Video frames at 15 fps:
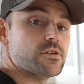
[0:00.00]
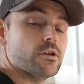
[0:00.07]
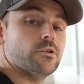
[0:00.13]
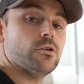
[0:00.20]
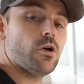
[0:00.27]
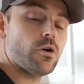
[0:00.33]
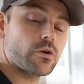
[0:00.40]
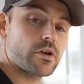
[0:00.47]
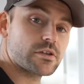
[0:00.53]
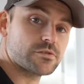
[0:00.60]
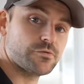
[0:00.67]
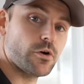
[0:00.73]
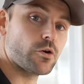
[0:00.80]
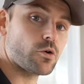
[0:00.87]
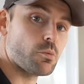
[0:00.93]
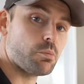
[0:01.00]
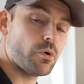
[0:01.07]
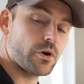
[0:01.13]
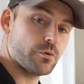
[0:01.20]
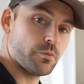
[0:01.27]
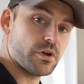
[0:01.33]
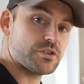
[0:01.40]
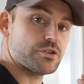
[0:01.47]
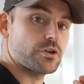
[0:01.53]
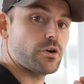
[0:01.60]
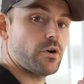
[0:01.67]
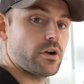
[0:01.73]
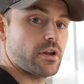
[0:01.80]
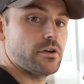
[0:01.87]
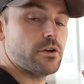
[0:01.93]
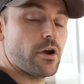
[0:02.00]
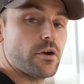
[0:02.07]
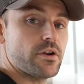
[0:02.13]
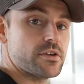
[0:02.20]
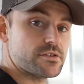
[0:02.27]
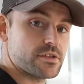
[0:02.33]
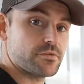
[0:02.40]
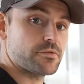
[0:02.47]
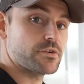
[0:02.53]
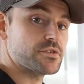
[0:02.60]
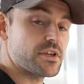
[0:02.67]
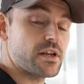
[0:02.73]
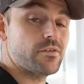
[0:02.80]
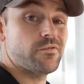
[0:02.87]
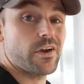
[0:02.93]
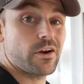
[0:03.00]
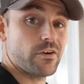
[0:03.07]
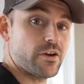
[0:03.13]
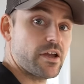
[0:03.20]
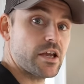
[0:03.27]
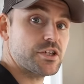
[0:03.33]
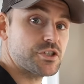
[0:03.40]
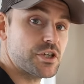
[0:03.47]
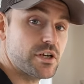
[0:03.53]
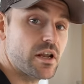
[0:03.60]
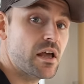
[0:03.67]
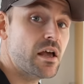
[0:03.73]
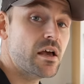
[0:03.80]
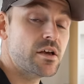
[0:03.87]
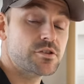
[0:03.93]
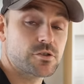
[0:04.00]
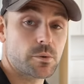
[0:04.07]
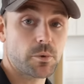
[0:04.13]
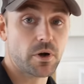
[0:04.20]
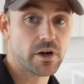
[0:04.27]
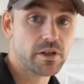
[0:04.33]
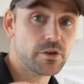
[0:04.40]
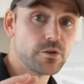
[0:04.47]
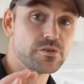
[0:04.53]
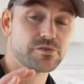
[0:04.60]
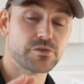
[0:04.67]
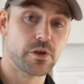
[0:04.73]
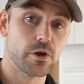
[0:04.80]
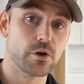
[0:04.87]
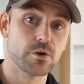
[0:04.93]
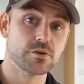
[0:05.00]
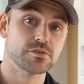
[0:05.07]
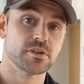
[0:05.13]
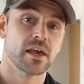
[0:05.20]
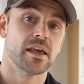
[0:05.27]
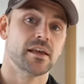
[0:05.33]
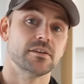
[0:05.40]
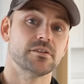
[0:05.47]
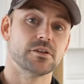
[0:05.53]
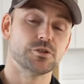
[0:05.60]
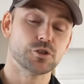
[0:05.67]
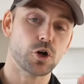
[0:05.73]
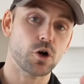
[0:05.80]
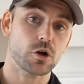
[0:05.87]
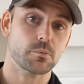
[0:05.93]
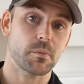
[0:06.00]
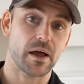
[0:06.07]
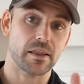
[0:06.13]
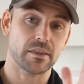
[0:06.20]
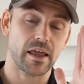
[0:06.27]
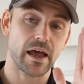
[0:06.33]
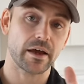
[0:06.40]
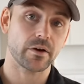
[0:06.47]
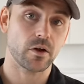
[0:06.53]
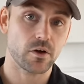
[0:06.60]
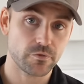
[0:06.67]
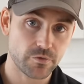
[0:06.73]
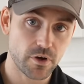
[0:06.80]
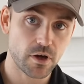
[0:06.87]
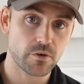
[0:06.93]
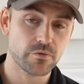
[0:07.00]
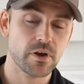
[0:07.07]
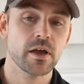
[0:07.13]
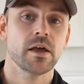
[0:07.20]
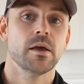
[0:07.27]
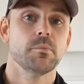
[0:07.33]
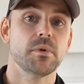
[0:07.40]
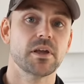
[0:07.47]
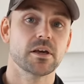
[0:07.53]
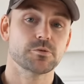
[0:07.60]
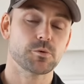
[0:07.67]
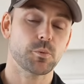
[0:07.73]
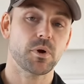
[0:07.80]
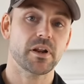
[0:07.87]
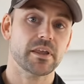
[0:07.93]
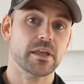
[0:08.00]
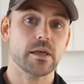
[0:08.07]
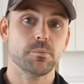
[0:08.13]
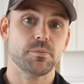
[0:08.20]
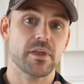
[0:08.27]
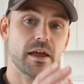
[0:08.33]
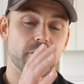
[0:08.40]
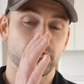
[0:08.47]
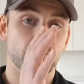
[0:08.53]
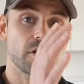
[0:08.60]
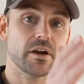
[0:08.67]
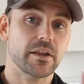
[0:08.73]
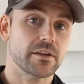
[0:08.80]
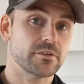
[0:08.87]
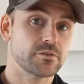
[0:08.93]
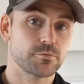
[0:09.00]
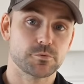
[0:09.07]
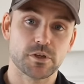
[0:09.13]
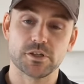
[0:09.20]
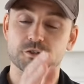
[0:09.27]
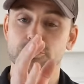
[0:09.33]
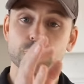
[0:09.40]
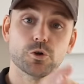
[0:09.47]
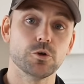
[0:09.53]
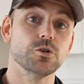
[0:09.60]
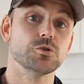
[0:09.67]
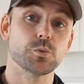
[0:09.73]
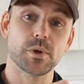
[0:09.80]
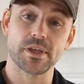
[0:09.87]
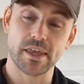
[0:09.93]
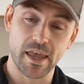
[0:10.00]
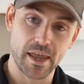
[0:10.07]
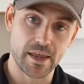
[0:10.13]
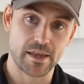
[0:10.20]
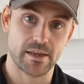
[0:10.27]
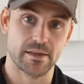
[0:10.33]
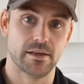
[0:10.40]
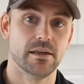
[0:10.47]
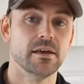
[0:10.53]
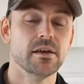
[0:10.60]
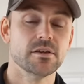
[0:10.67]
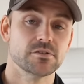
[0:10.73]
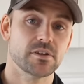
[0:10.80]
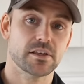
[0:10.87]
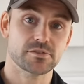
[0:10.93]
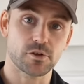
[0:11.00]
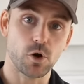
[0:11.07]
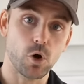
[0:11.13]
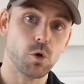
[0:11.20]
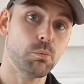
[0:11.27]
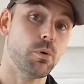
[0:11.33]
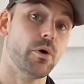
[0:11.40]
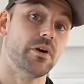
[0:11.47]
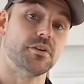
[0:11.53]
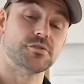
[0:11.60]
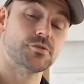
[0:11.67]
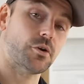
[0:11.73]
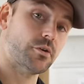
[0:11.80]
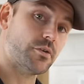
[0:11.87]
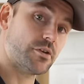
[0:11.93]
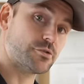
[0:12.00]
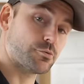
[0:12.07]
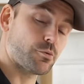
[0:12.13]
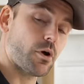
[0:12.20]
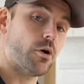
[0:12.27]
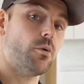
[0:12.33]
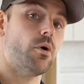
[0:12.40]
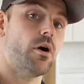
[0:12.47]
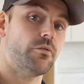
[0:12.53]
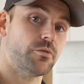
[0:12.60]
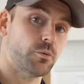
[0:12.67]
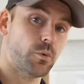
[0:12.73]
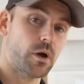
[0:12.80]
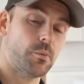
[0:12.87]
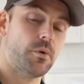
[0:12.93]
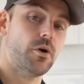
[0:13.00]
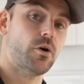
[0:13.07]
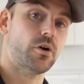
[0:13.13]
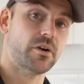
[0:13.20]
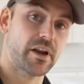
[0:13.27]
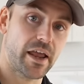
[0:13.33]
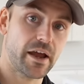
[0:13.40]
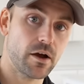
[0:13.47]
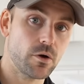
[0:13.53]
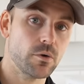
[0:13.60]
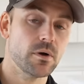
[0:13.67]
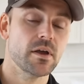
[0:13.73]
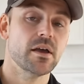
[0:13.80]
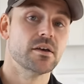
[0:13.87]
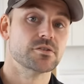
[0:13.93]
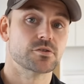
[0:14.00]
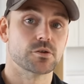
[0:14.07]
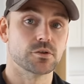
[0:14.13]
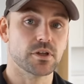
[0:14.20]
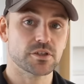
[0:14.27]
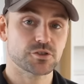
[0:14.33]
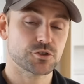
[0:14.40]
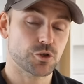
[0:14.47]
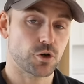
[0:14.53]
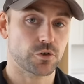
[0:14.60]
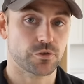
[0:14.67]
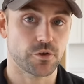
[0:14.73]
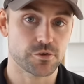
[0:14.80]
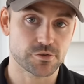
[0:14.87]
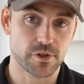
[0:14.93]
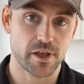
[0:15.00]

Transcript: the longest focal point in which you're gonna notice if there's any variation. So I'm gonna use those to chalk my line off of because we wanna keep that running as true as we can. So that's the whole point of starting this row off the way we are now. So let's chalk those